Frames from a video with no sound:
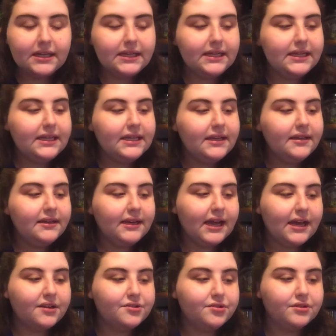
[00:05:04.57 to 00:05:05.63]
E
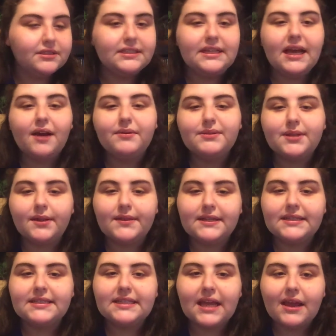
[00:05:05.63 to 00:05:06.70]
natural. See how it's on the
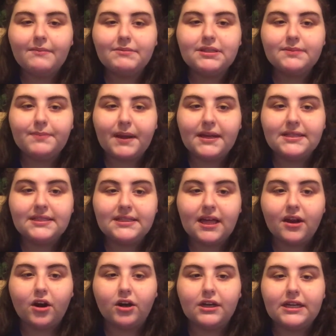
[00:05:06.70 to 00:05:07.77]
same space
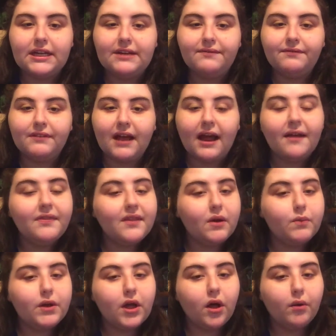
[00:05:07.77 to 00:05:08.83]
that our E flat
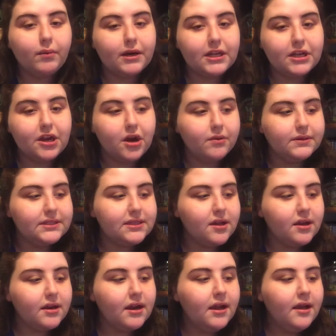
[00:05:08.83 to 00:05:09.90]
that we already know is
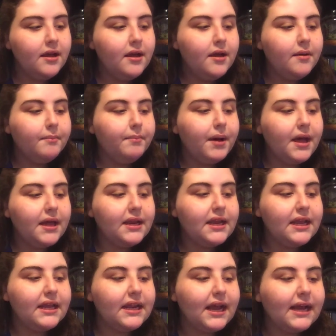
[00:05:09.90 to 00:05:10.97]
on? But
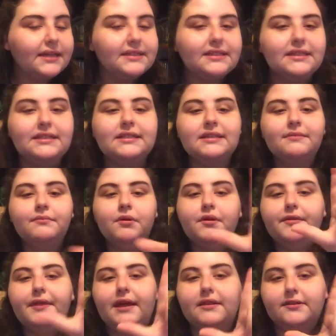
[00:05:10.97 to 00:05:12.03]
it has the
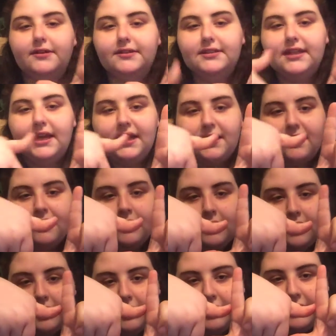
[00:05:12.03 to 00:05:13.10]
symbol that looks like
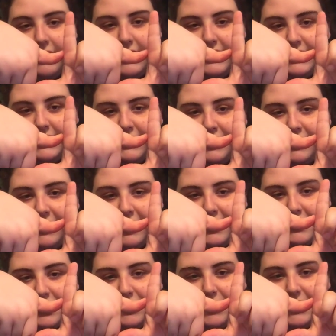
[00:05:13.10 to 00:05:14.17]
this
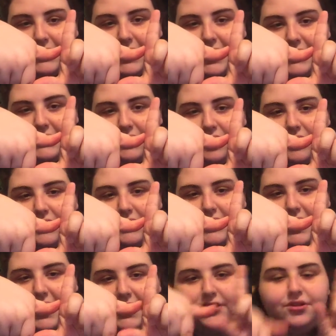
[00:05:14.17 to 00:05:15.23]
next to it. That is our
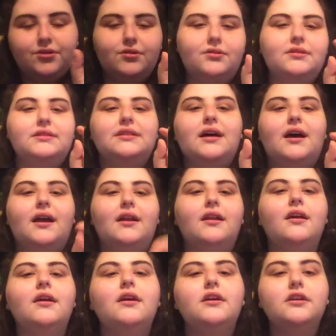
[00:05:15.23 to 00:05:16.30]
natural sign.
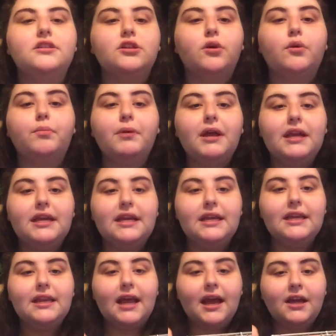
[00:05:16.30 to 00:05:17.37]
So to play
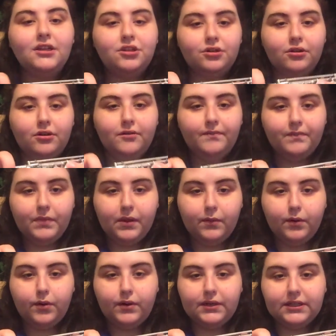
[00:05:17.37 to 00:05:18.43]
E natural,
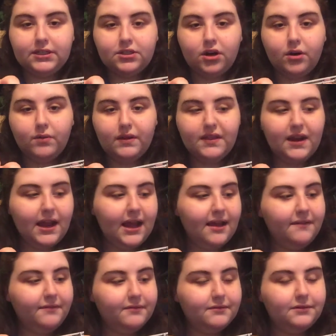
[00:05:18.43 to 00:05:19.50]
we're going to start with an
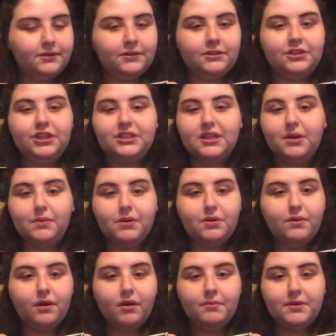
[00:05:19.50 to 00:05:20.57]
F, just like we do
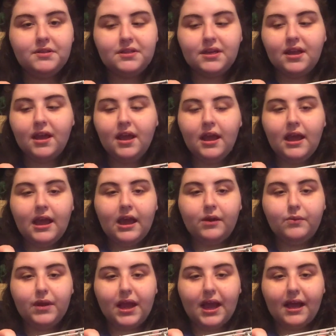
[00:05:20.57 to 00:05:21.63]
in our music, and
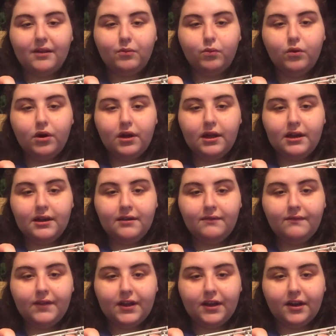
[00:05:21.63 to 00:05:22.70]
we add one
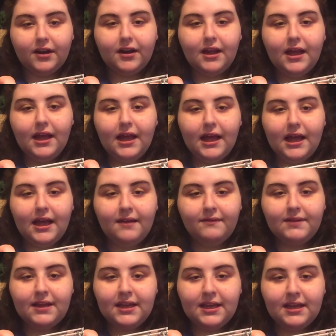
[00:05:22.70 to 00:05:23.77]
finger. F,
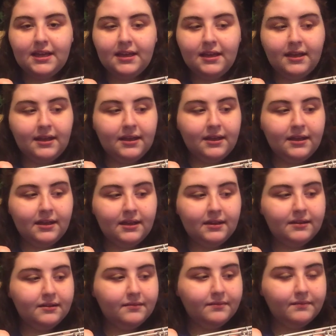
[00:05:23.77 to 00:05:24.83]
E,
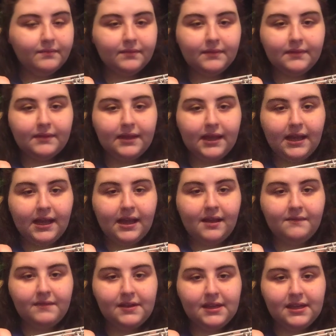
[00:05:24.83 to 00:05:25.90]

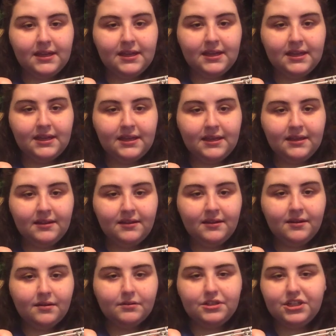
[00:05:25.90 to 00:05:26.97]
F, E,
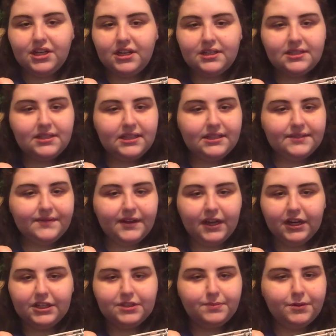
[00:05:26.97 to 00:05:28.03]
just this
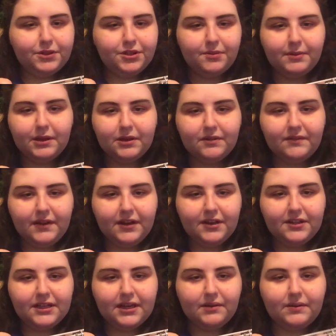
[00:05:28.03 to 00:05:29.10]
finger. Just put your middle finger
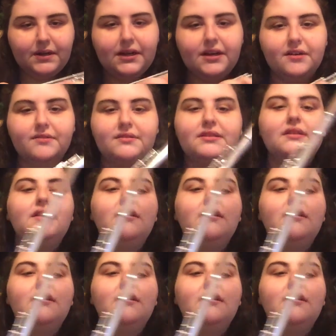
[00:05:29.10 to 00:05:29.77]
down where it goes.